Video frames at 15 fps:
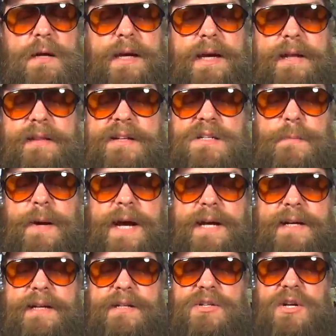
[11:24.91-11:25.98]
In this
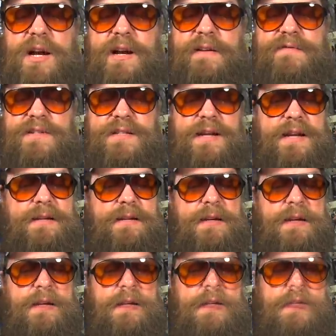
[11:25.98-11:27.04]
package, I have sent,
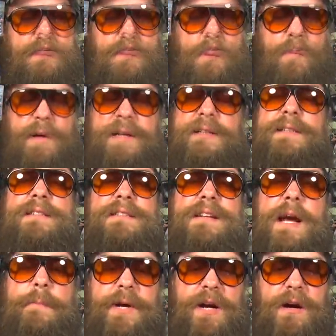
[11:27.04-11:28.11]
well, he's
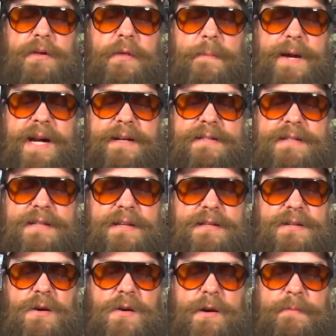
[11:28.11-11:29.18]
naming all the baits,
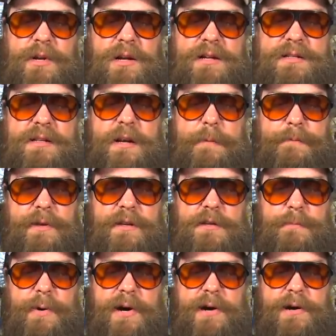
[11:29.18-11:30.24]
so I'm going to skip this
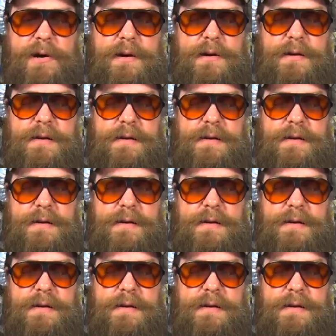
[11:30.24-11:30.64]
part.